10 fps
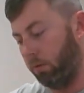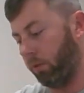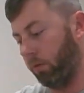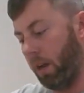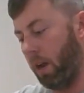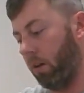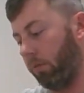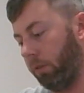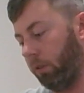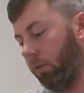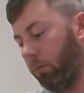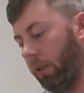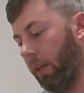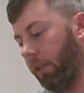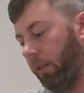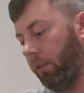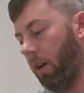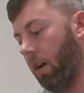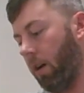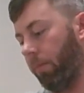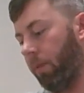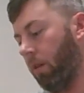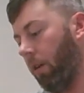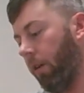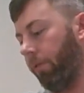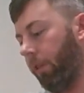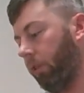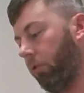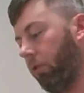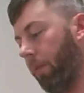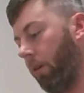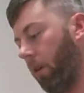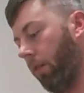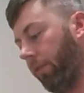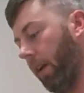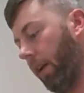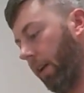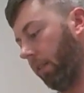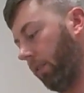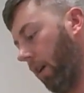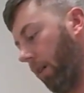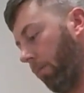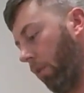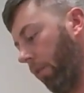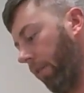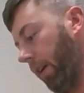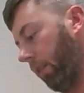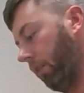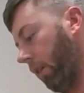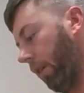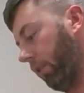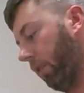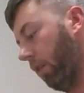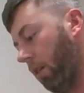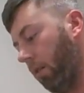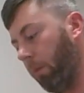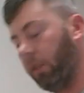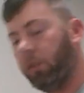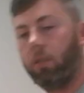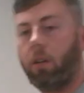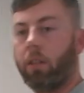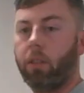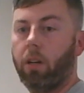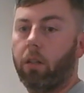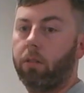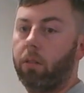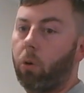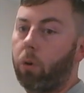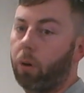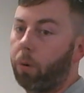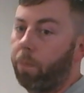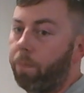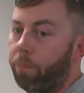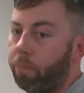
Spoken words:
So now you just want to take your time and finish trimming off that inside part of that insulation. Be sure not to uncoil